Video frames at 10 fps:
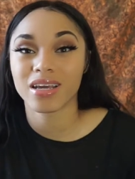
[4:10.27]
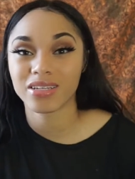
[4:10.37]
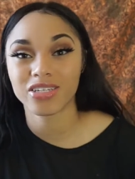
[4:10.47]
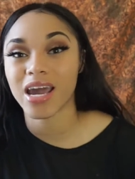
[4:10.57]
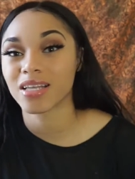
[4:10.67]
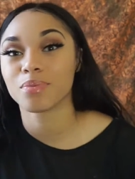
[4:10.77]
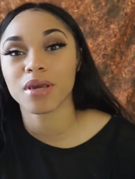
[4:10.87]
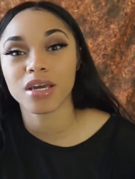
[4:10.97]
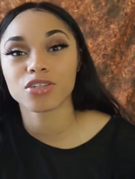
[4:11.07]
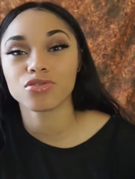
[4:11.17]
need to get checked
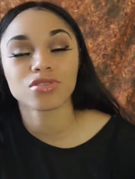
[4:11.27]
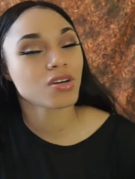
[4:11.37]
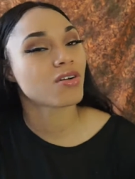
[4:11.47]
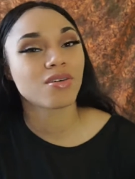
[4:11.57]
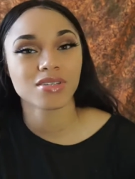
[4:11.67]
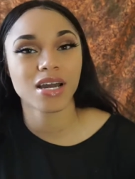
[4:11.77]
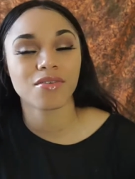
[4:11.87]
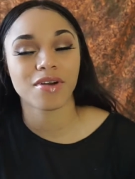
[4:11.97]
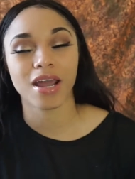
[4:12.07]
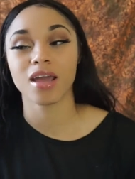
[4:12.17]
because you still don't
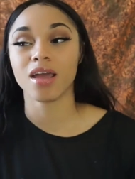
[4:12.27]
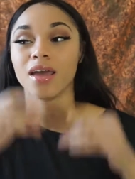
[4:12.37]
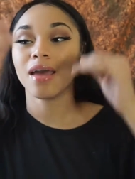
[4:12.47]
sound right.